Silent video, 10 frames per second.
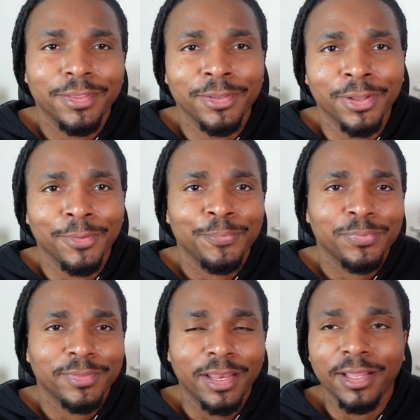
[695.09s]
you know,
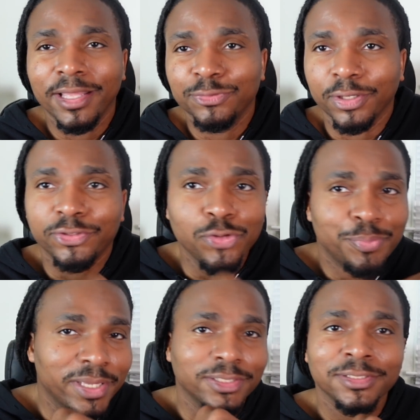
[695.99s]
they don't hit you with a two
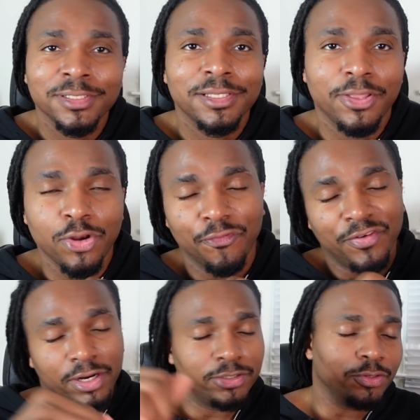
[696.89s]
piece. You done
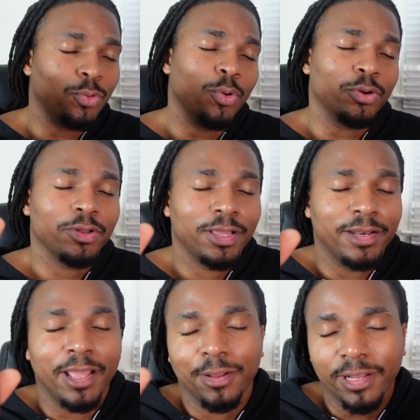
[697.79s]
fell into the corner
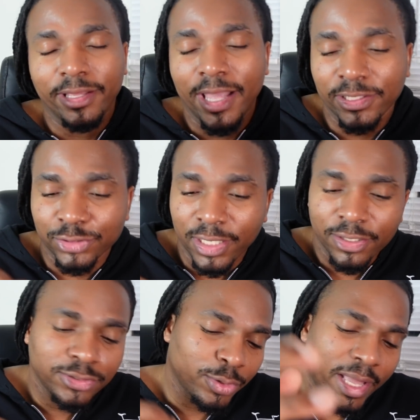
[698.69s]
and they they catch you
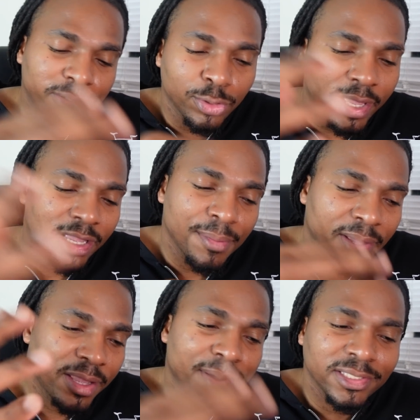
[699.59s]
like it's okay, it's okay.
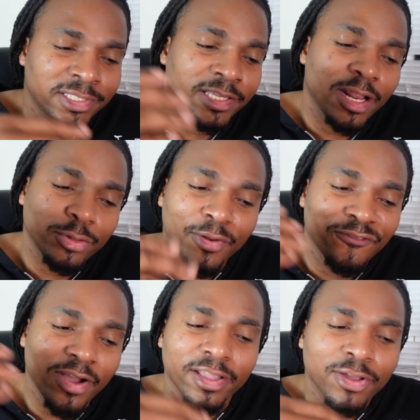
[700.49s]
Get get, get out there and
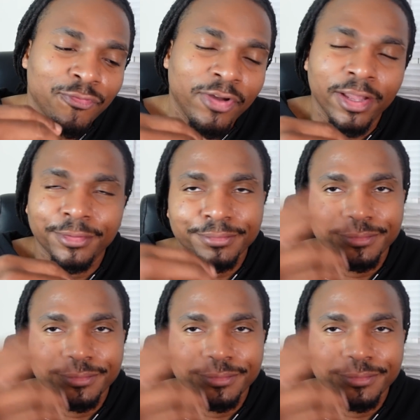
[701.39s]
fight. Go fight.